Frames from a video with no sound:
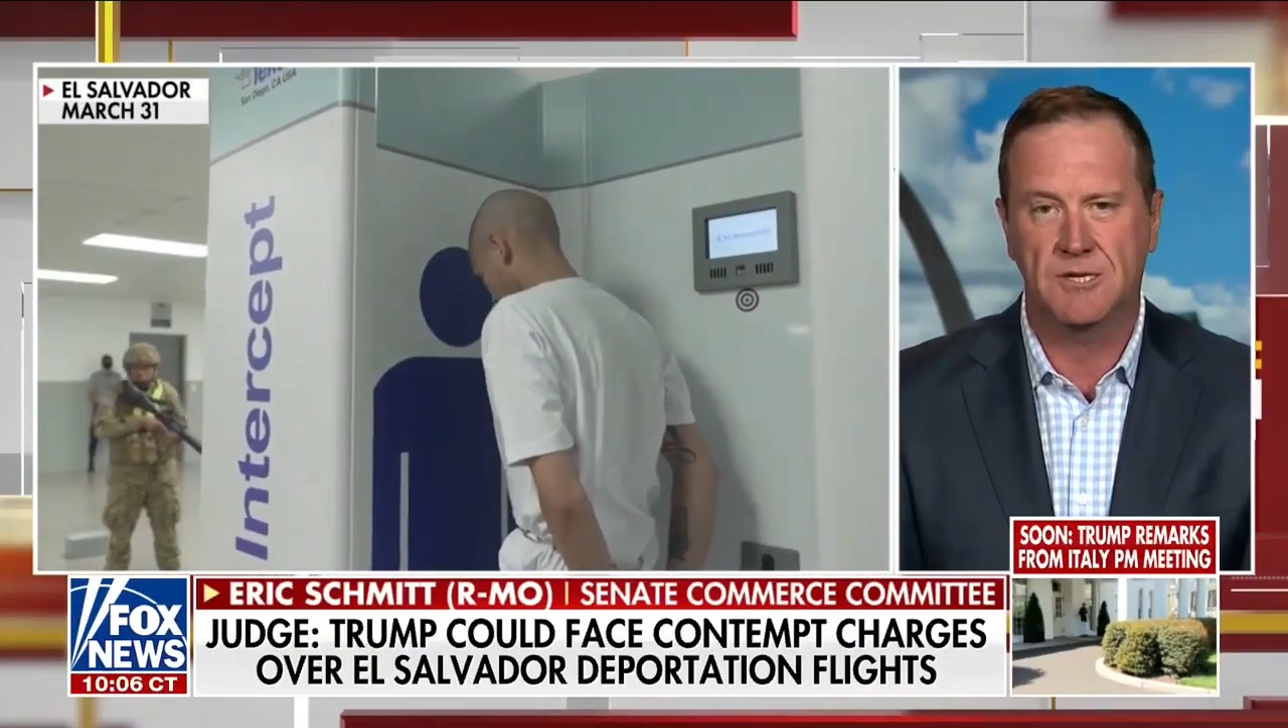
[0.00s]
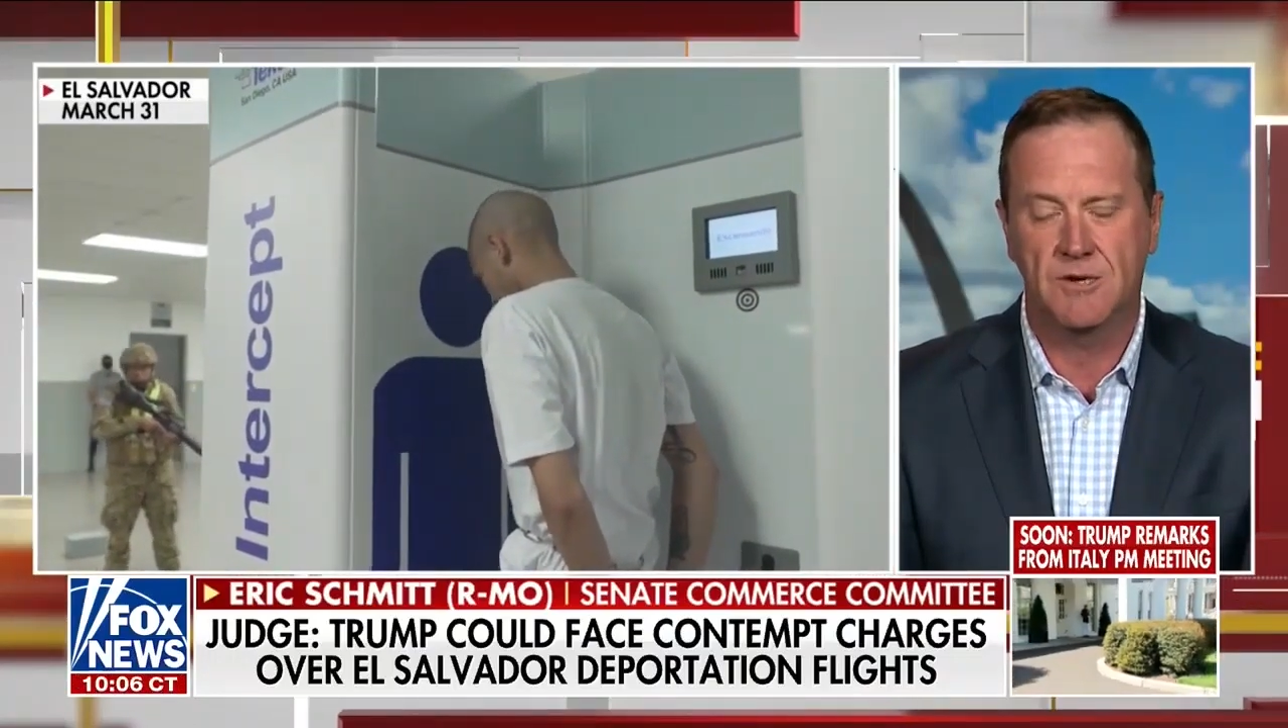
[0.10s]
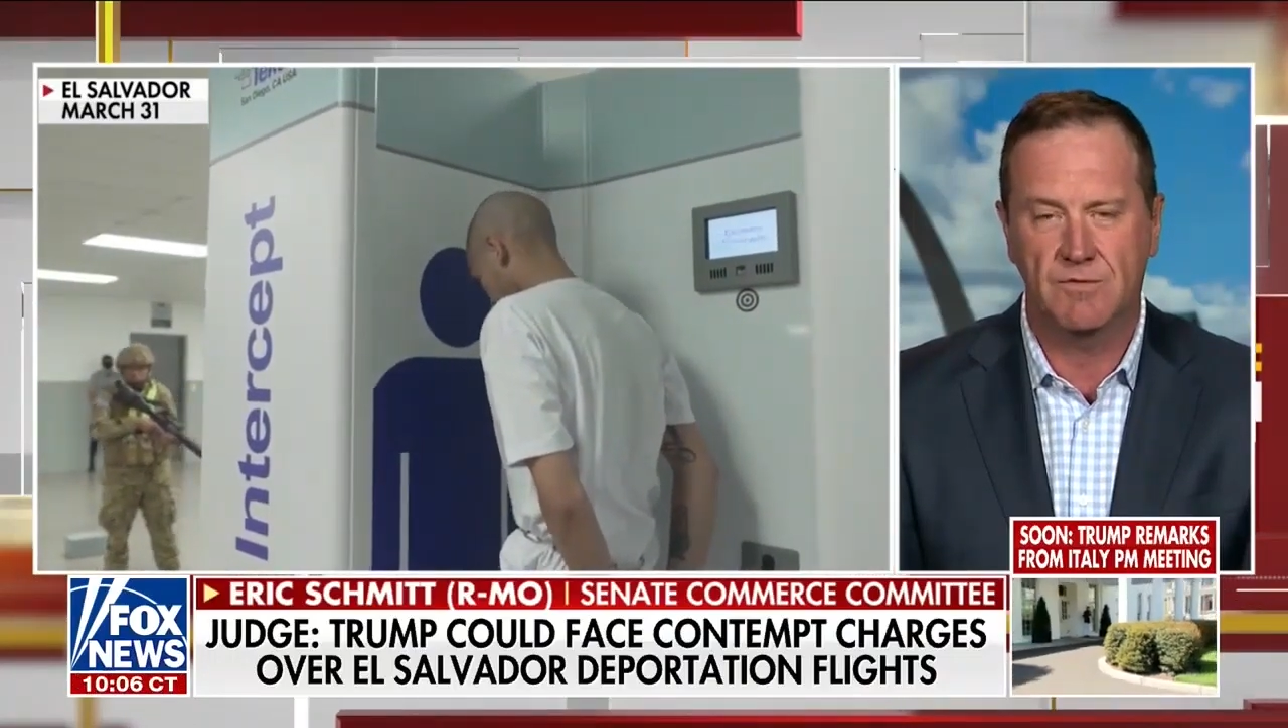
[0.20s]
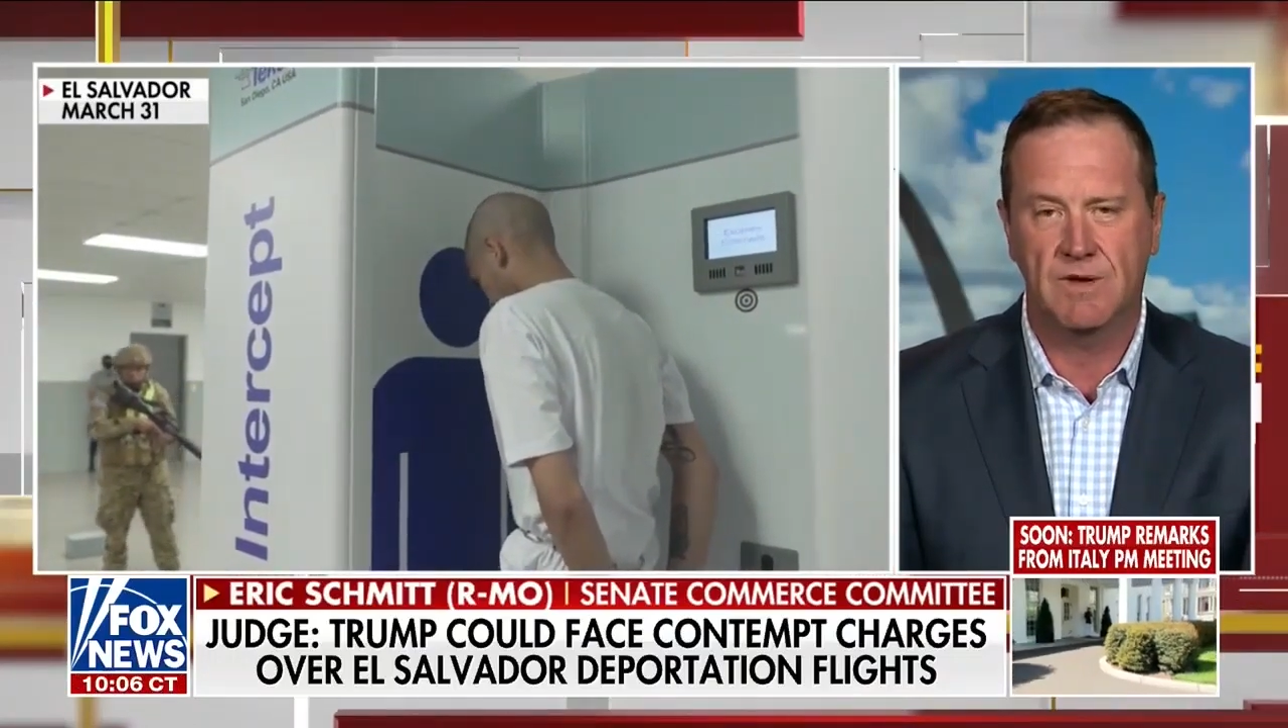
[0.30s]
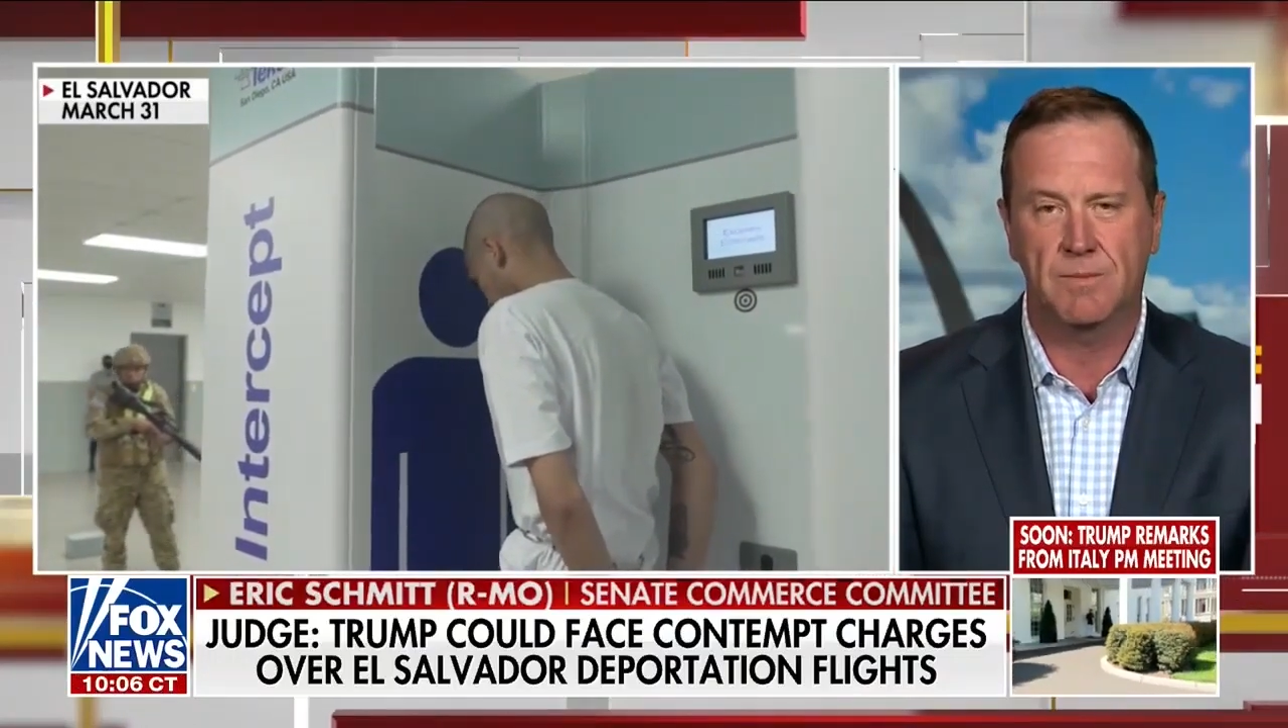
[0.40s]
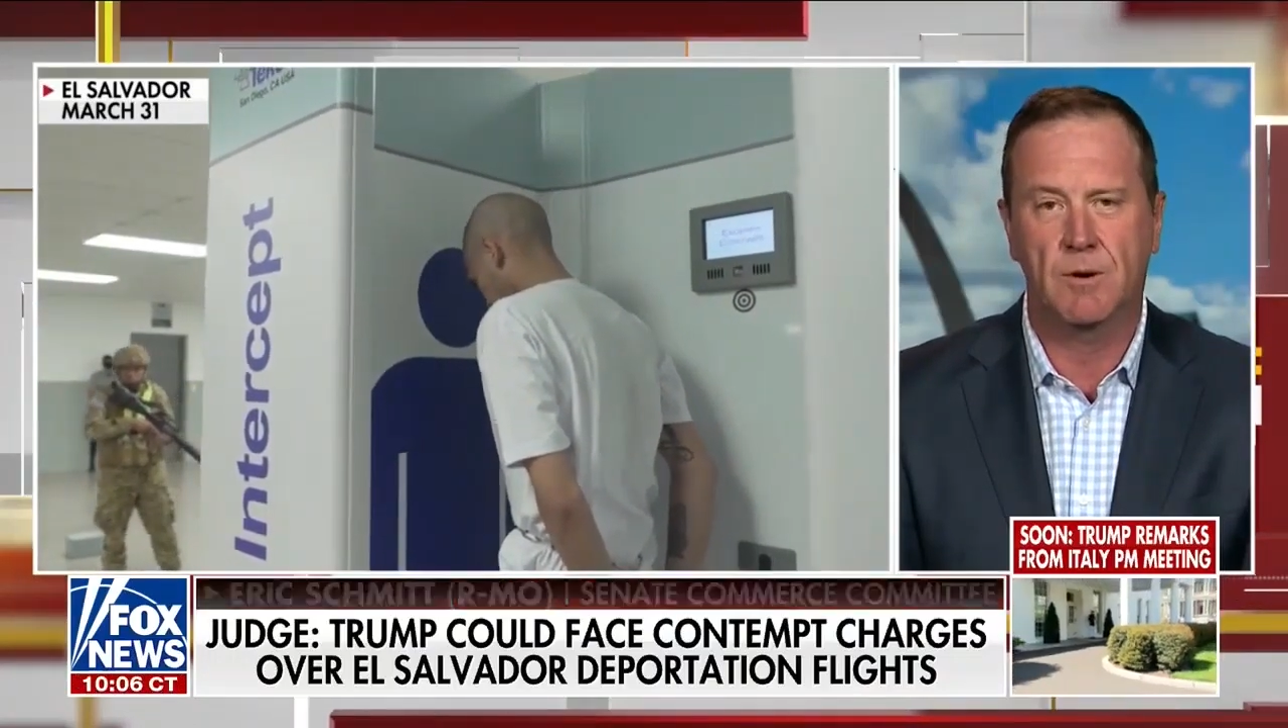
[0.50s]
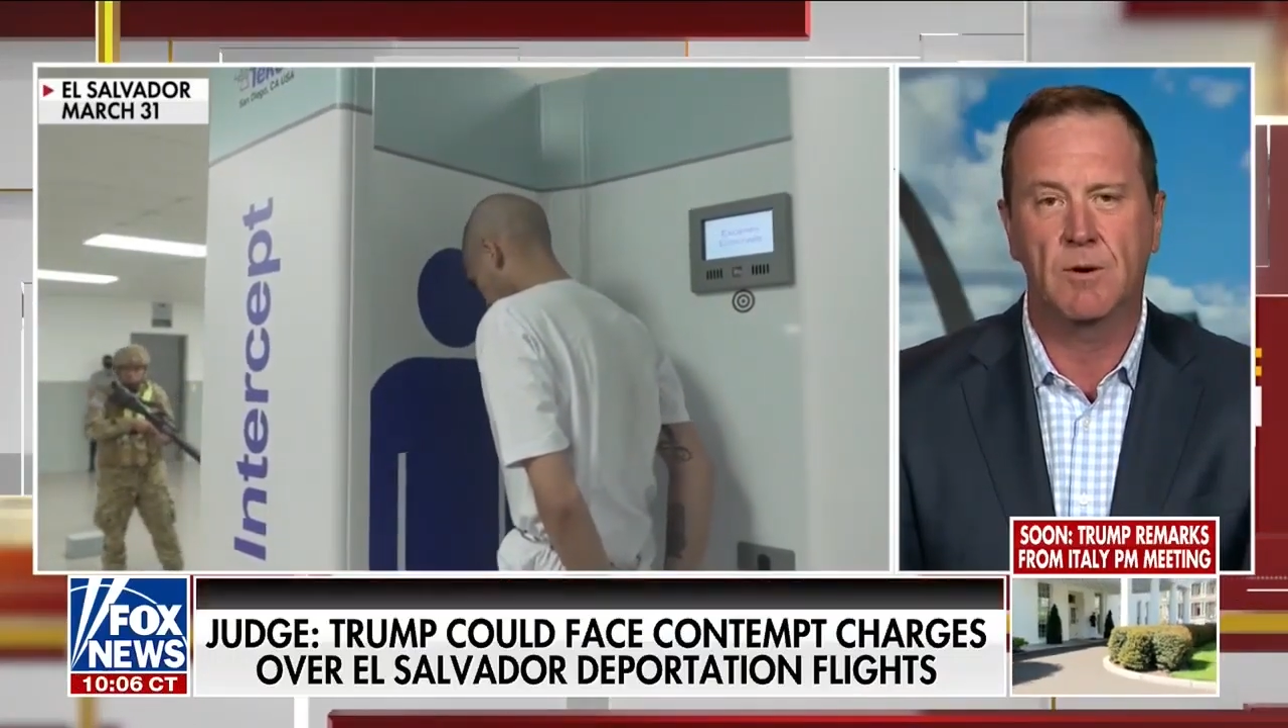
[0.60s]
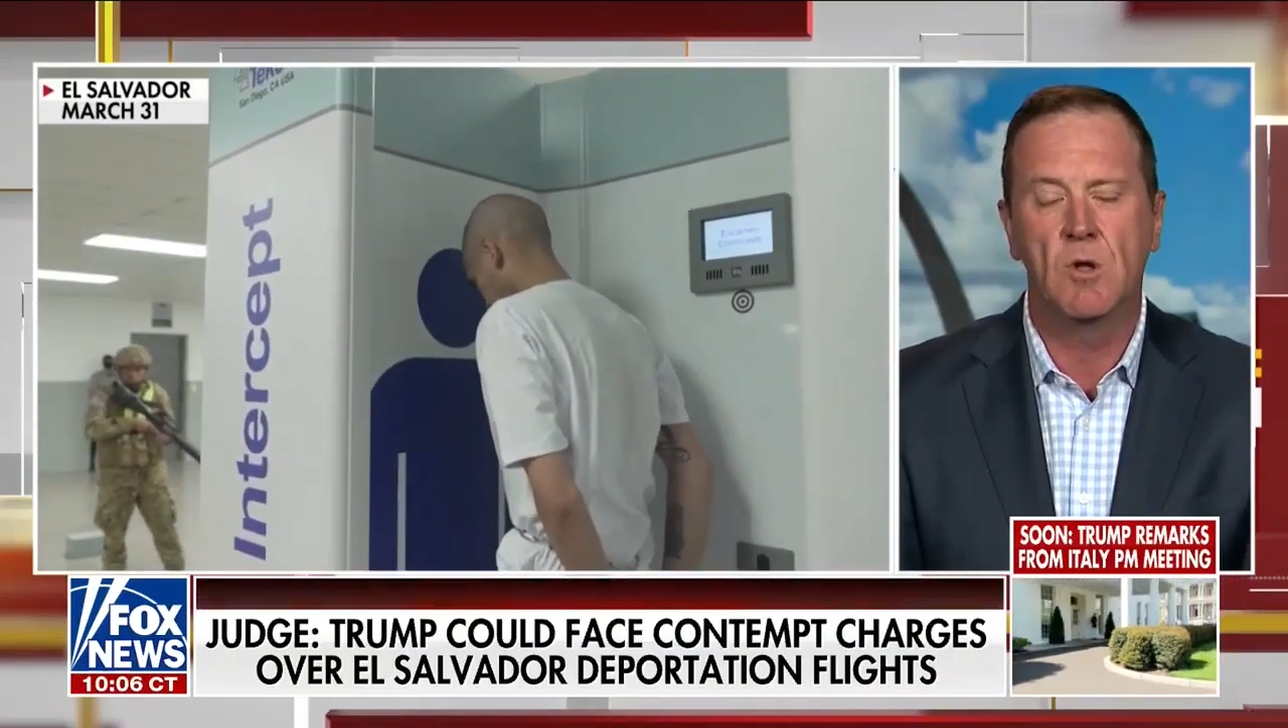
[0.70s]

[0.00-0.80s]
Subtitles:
in November